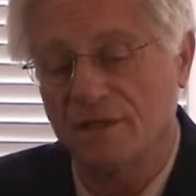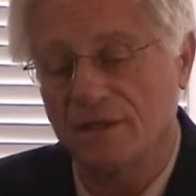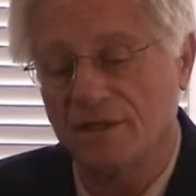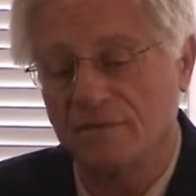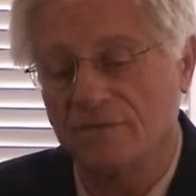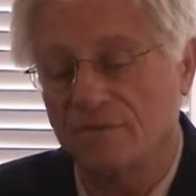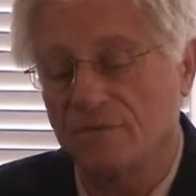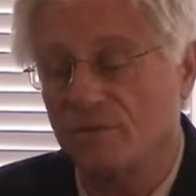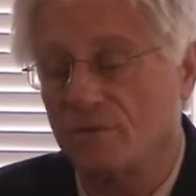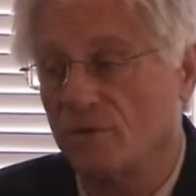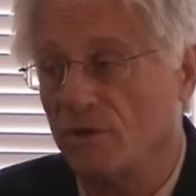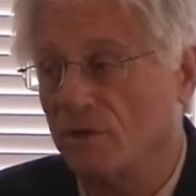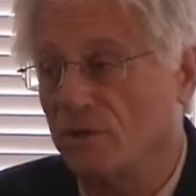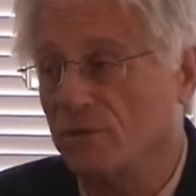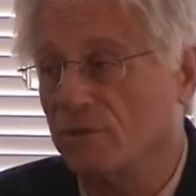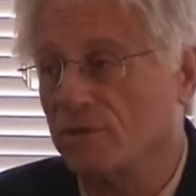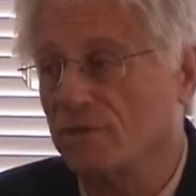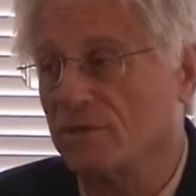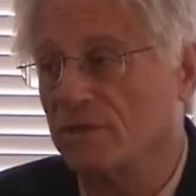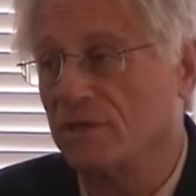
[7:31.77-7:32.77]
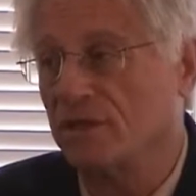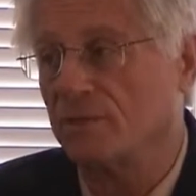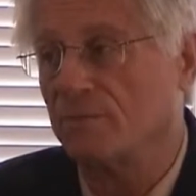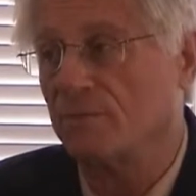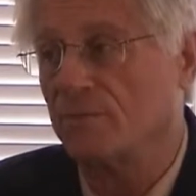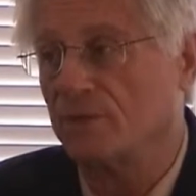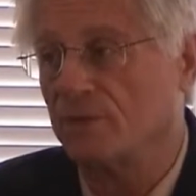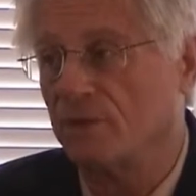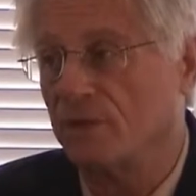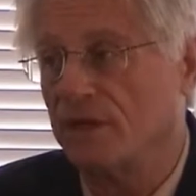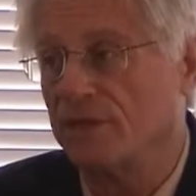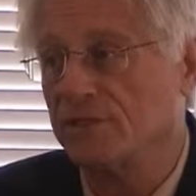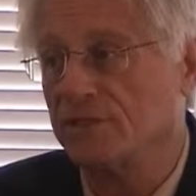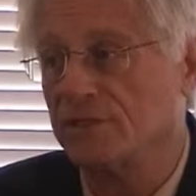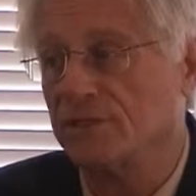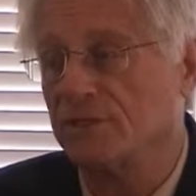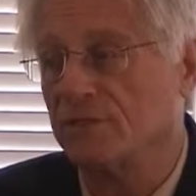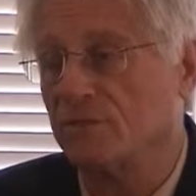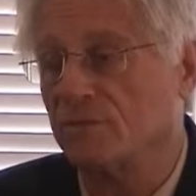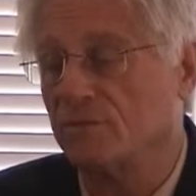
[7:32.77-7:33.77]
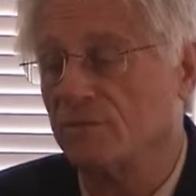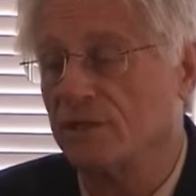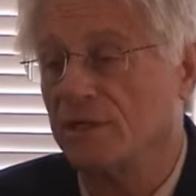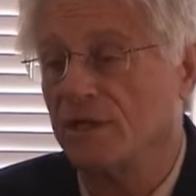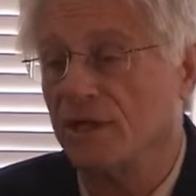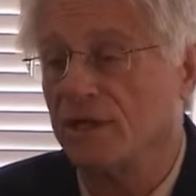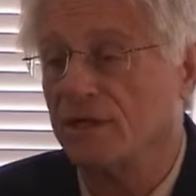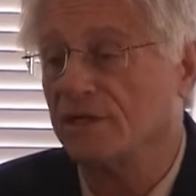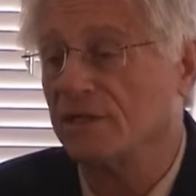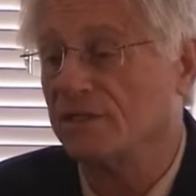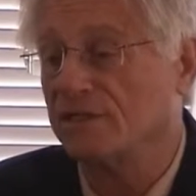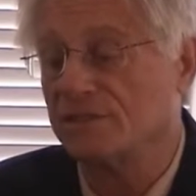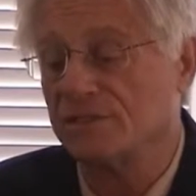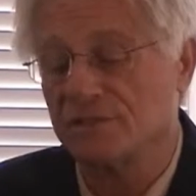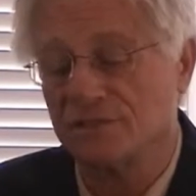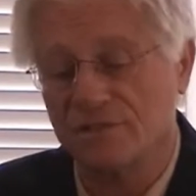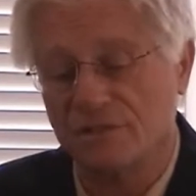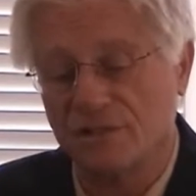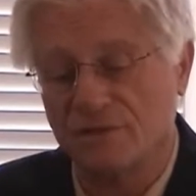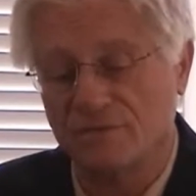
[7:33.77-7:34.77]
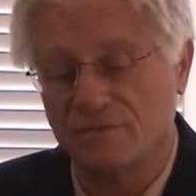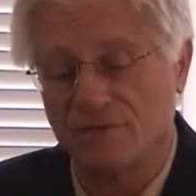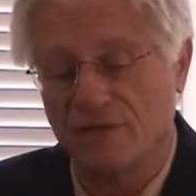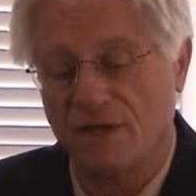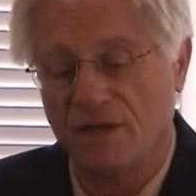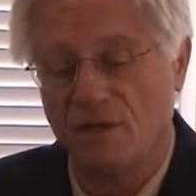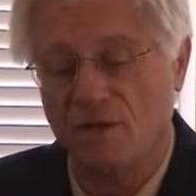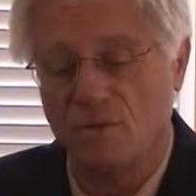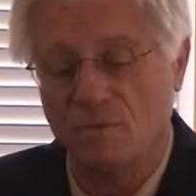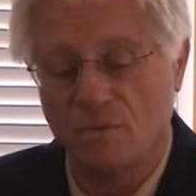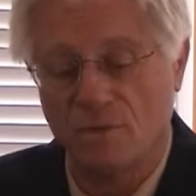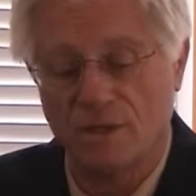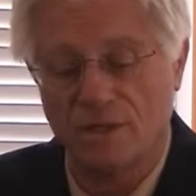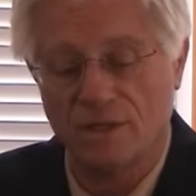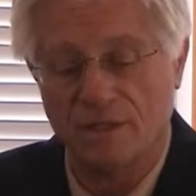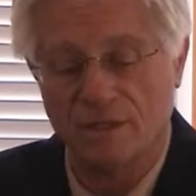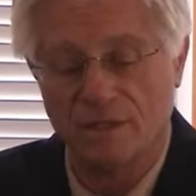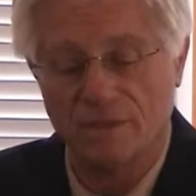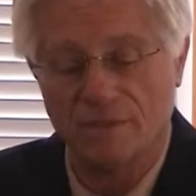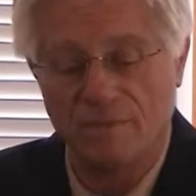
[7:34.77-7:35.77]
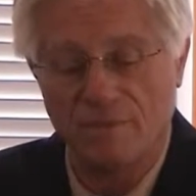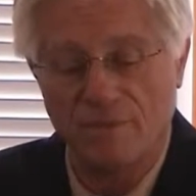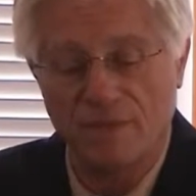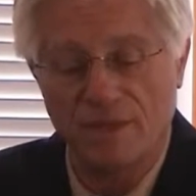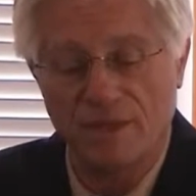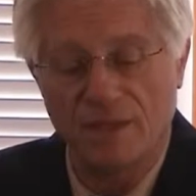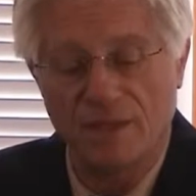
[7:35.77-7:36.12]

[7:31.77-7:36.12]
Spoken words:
of growth and progression, regardless of how well